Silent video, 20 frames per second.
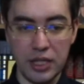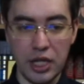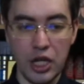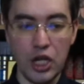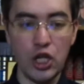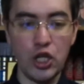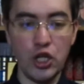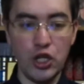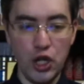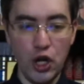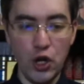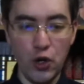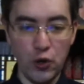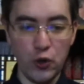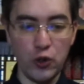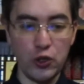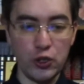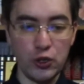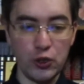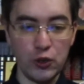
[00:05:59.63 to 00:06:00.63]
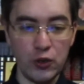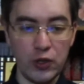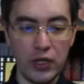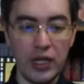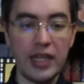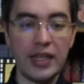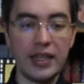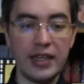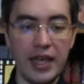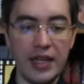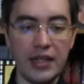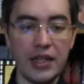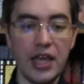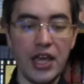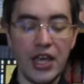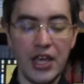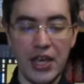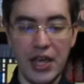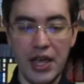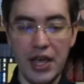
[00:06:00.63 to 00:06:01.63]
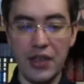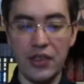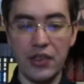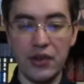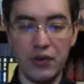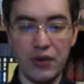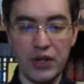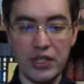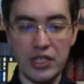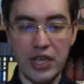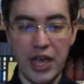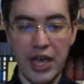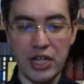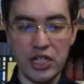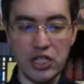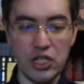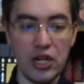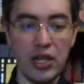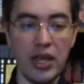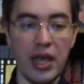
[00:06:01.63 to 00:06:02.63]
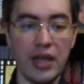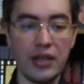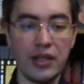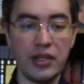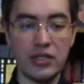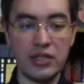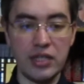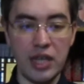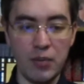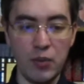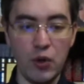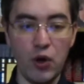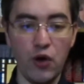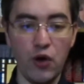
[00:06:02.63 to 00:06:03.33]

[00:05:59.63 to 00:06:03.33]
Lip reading: Note that here there is actually an example of